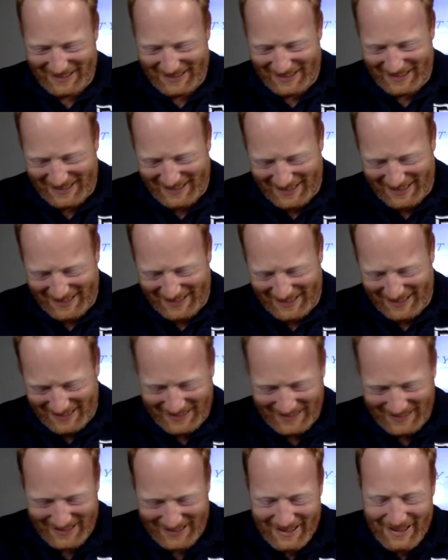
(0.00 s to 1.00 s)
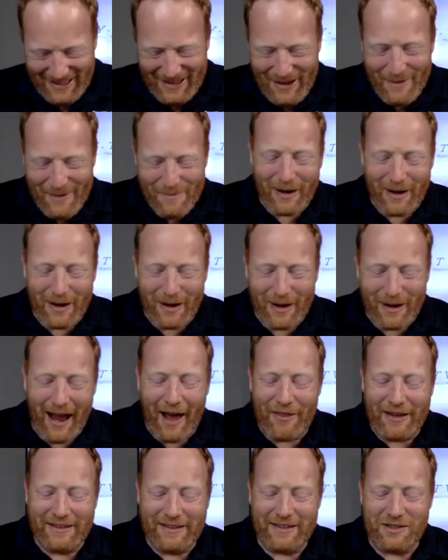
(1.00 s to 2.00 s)
But
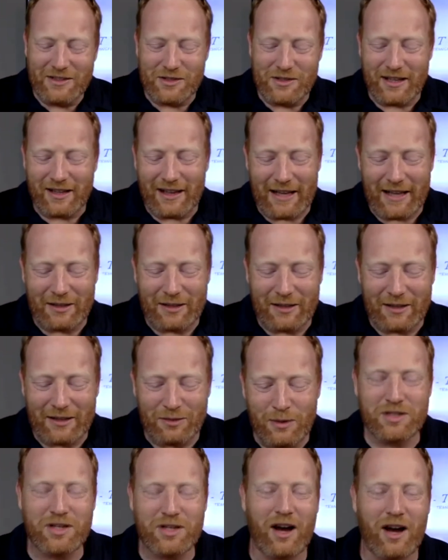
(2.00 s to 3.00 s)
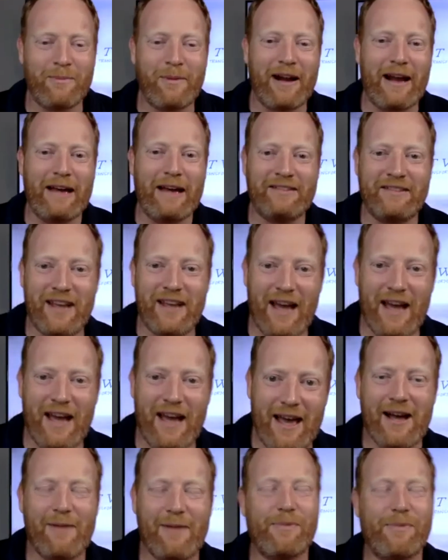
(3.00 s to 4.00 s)
I think it's interesting. Last week we were talking about
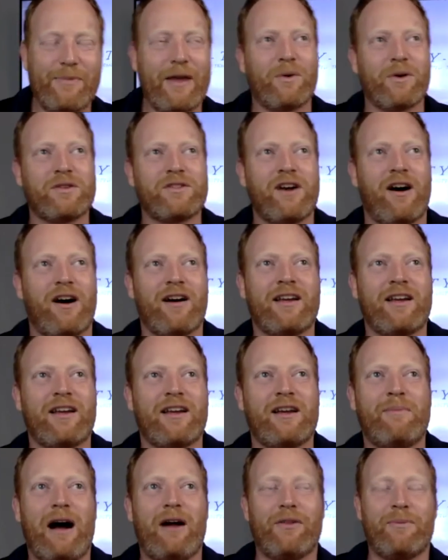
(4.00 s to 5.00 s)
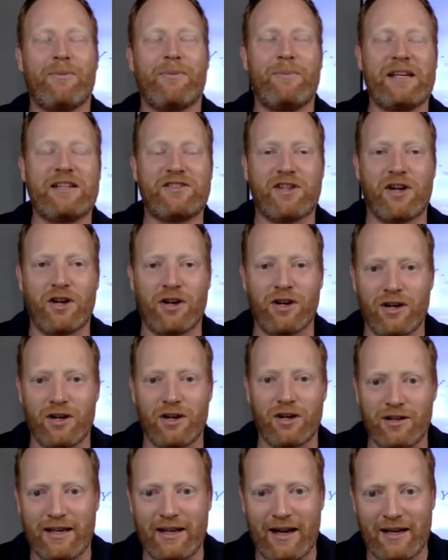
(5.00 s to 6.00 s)
Isaiah, and we were talking about the big
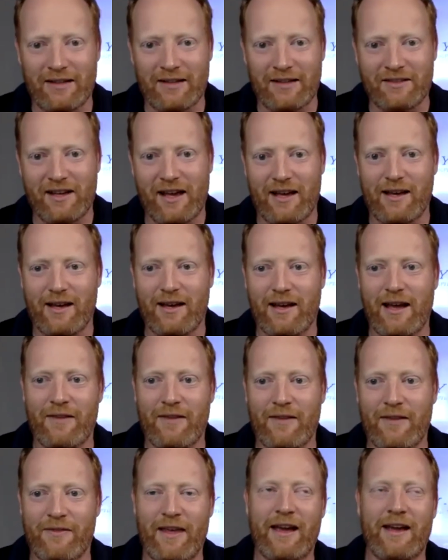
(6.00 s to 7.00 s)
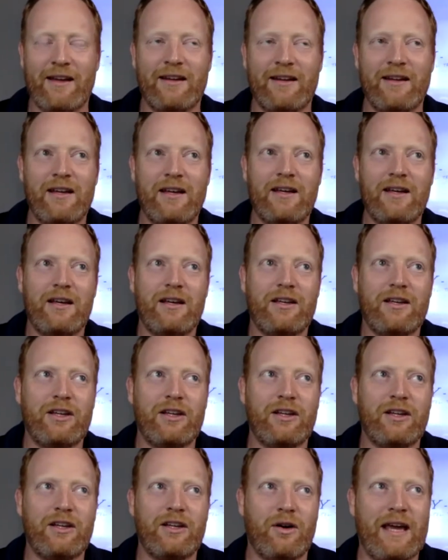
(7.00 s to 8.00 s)
turn in Isaiah. And then, you
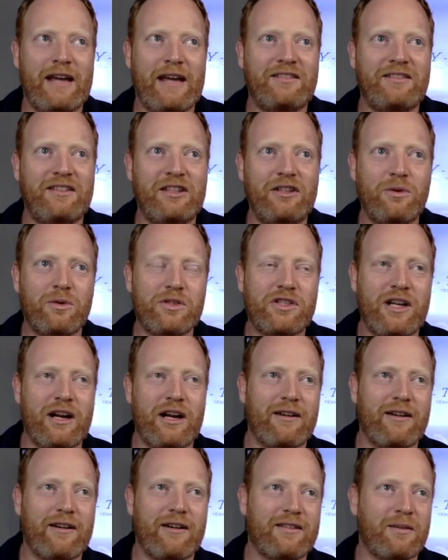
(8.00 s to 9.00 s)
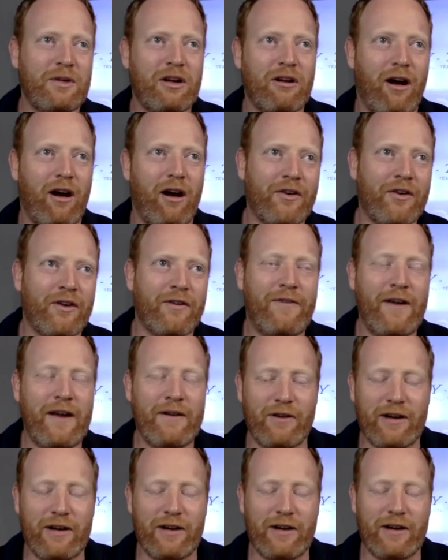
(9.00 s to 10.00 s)
know, Casey, you were sharing some of your other
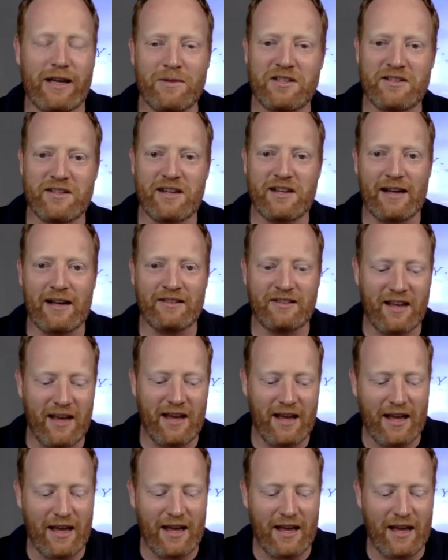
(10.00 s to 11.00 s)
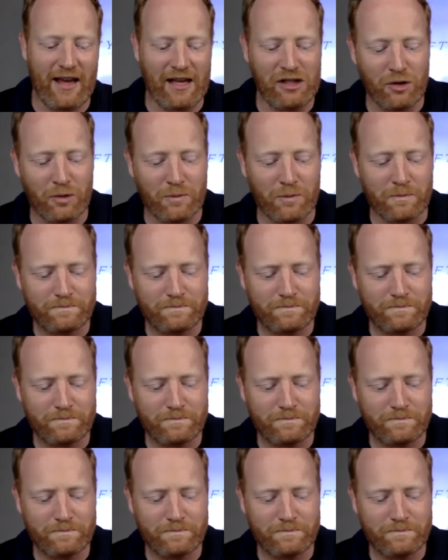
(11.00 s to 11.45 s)
favorite images in Isaiah, and you